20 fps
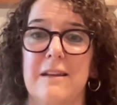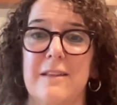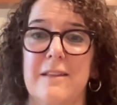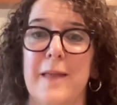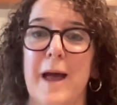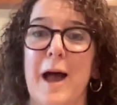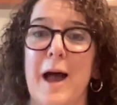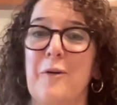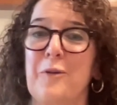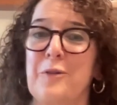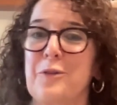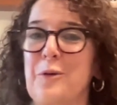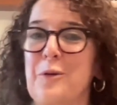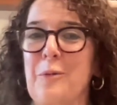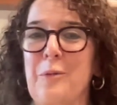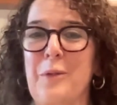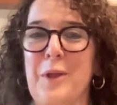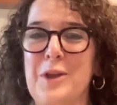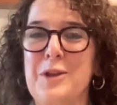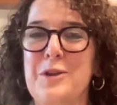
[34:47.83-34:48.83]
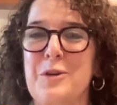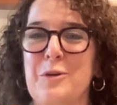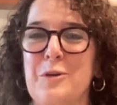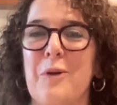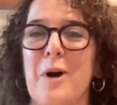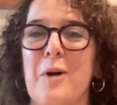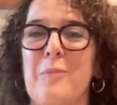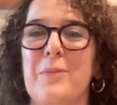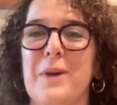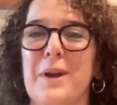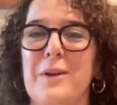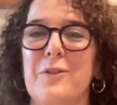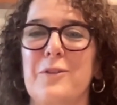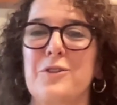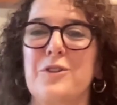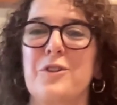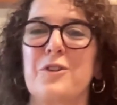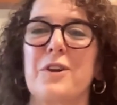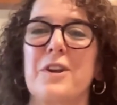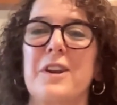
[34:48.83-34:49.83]
the household that you grew up in, or
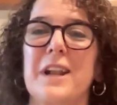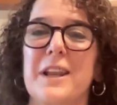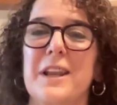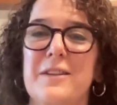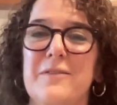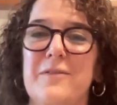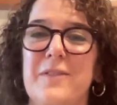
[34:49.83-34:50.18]
you're going to live